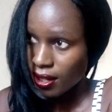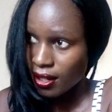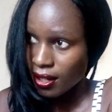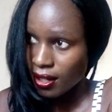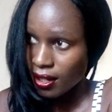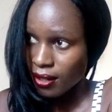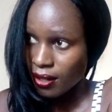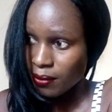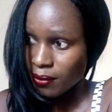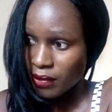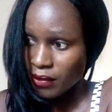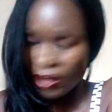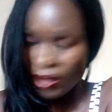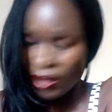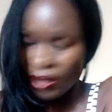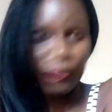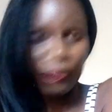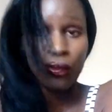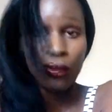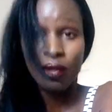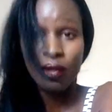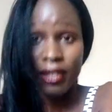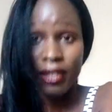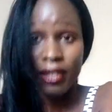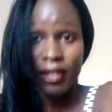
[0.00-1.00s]

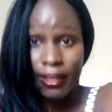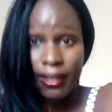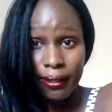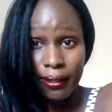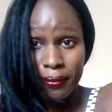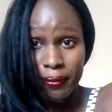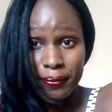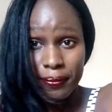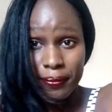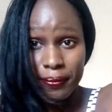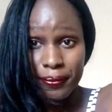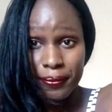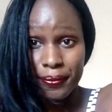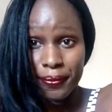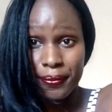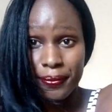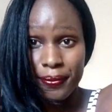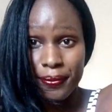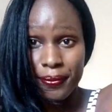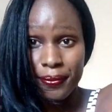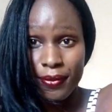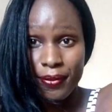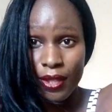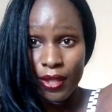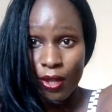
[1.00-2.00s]
alcoholic
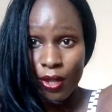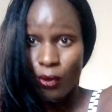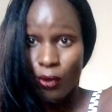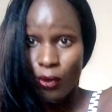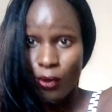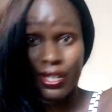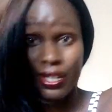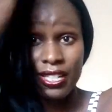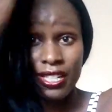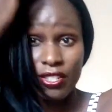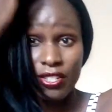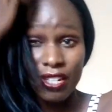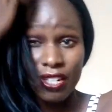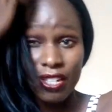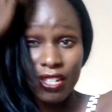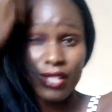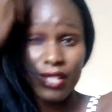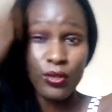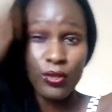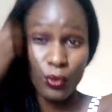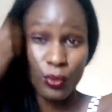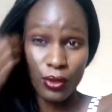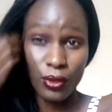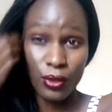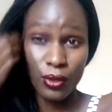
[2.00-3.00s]
or any drug
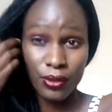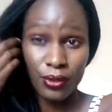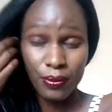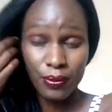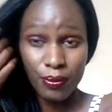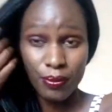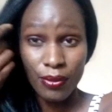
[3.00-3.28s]
at all.